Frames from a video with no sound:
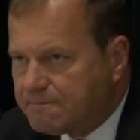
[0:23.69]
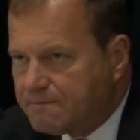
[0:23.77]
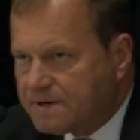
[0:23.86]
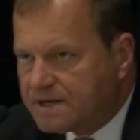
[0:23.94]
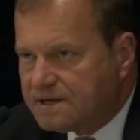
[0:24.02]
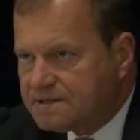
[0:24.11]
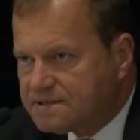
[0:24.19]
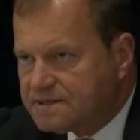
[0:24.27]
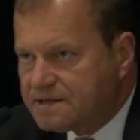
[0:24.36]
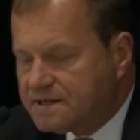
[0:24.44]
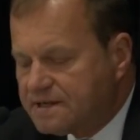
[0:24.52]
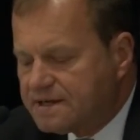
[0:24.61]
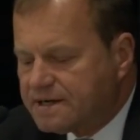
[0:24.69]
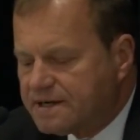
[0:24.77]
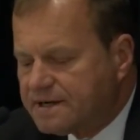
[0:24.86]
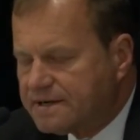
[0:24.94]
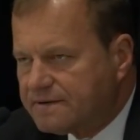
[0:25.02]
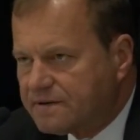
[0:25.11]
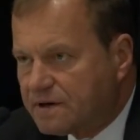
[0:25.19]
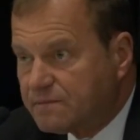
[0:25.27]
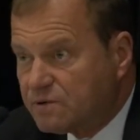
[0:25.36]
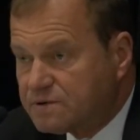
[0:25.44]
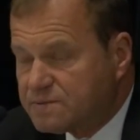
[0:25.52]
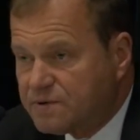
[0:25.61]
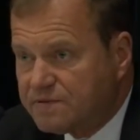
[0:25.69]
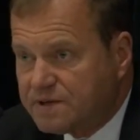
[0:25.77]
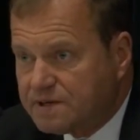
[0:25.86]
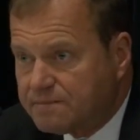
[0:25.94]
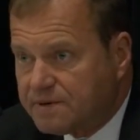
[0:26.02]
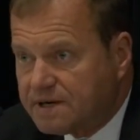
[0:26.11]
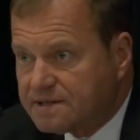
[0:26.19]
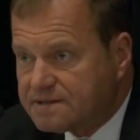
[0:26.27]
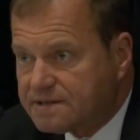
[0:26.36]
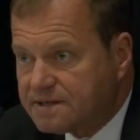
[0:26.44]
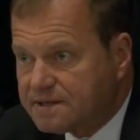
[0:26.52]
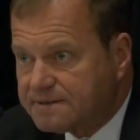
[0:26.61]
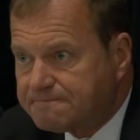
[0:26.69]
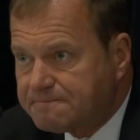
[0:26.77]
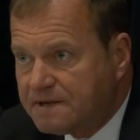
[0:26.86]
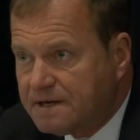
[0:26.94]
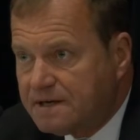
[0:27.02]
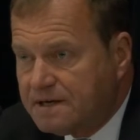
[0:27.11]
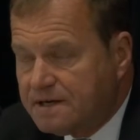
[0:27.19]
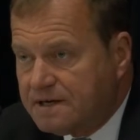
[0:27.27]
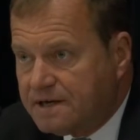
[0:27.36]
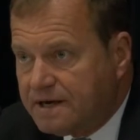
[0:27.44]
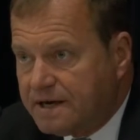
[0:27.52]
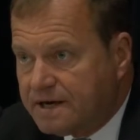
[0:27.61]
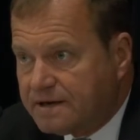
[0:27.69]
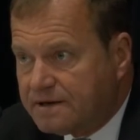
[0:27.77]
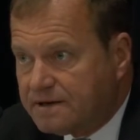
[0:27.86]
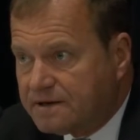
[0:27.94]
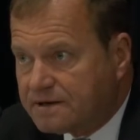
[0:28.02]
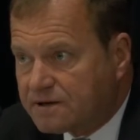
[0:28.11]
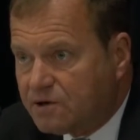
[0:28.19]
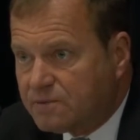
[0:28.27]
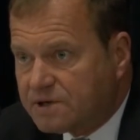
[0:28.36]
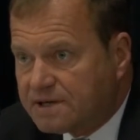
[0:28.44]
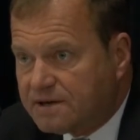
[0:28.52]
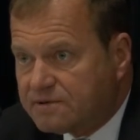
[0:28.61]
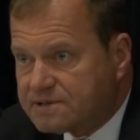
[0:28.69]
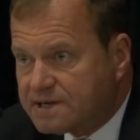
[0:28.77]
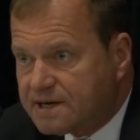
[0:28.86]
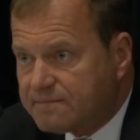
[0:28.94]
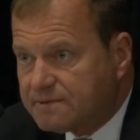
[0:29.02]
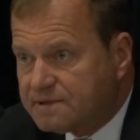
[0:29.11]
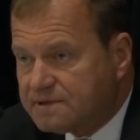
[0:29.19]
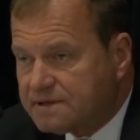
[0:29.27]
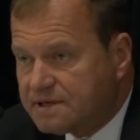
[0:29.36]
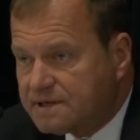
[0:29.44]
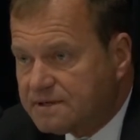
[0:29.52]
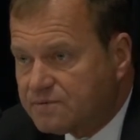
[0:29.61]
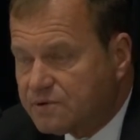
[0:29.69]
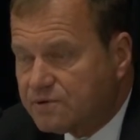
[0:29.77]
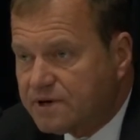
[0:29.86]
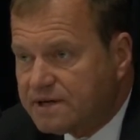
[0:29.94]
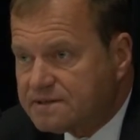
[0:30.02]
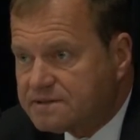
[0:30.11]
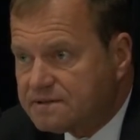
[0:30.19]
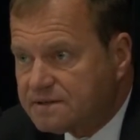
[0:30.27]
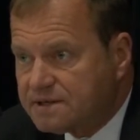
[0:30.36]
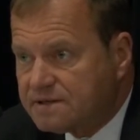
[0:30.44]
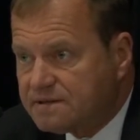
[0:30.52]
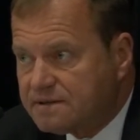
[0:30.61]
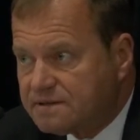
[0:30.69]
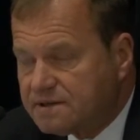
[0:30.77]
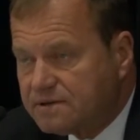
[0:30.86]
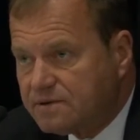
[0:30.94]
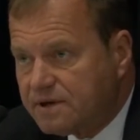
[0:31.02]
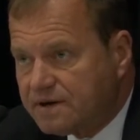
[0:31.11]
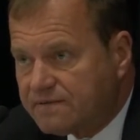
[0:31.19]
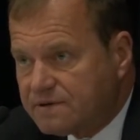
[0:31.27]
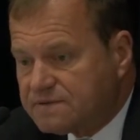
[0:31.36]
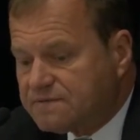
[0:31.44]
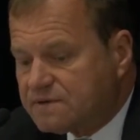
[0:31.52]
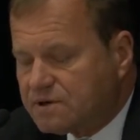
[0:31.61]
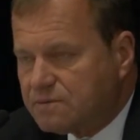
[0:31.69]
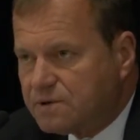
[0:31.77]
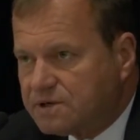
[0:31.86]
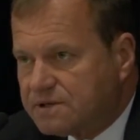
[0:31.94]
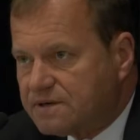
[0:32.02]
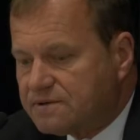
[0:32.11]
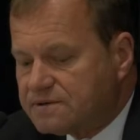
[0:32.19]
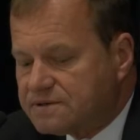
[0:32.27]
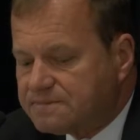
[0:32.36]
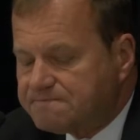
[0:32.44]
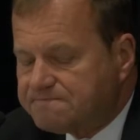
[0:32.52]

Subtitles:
because the Army was moving into Bosnia, and Kocher Towers happened, and we were asked to lead the DoD efforts for Kocher Towers.